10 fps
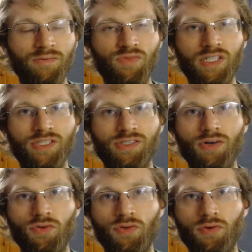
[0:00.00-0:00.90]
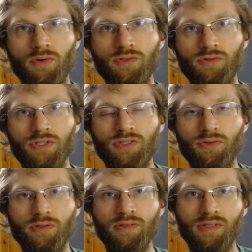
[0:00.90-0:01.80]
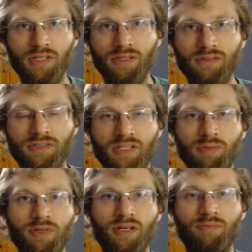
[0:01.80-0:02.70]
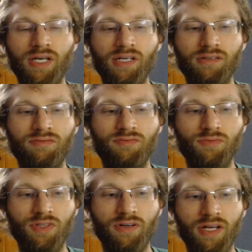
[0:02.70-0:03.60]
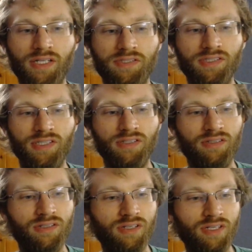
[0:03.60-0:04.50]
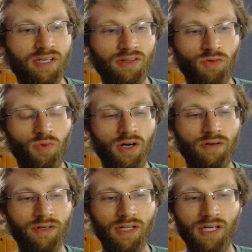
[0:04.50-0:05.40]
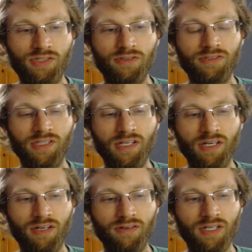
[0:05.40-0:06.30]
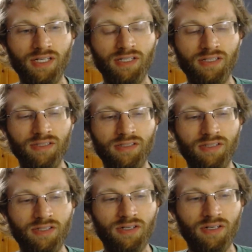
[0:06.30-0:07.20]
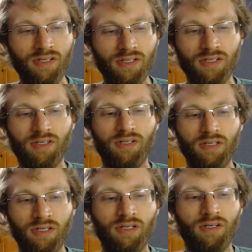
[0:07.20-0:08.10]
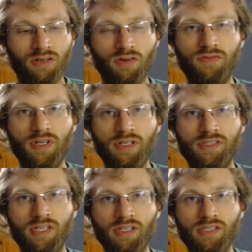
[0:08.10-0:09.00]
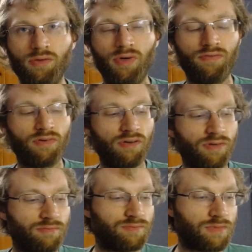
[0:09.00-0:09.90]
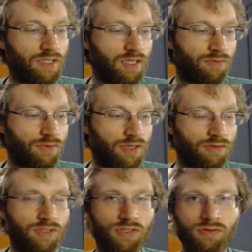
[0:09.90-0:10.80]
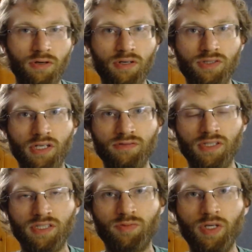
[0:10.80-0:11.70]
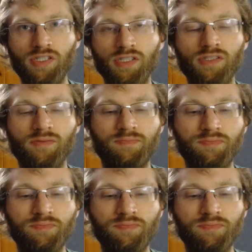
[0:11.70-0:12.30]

They just go to the grocery store and sleep in their bed with their AC, their water and electricity and internet, and hopefully it stays that way forever and we don't destroy ourselves as a species.